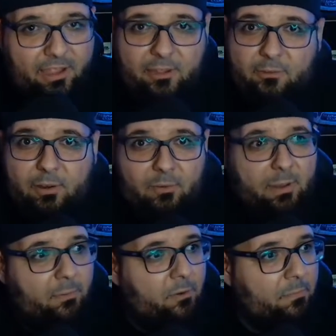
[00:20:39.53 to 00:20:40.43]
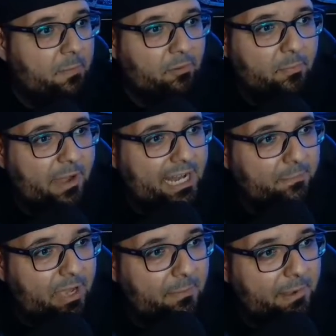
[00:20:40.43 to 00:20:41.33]
right away, boom, people are buying
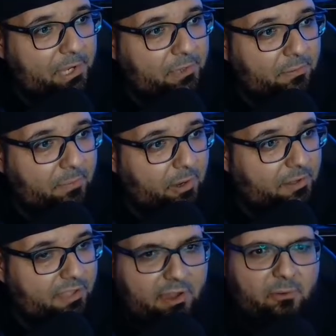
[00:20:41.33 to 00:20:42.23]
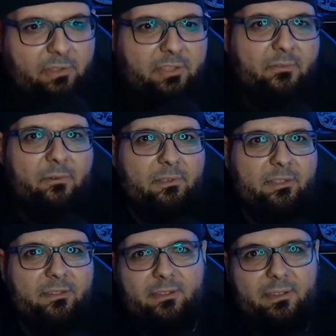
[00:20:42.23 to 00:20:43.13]
Abomination books. Like, oh, what's the first,
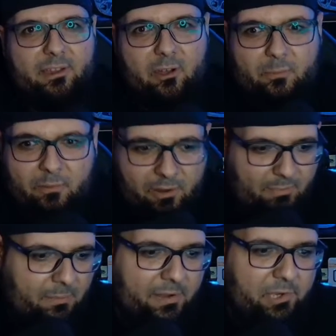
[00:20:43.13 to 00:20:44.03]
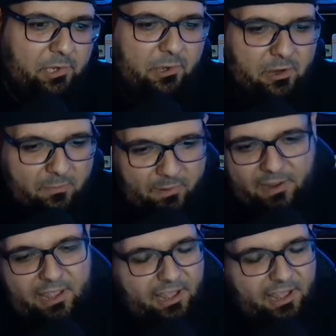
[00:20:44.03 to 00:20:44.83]
you know, book Abomination showed up in?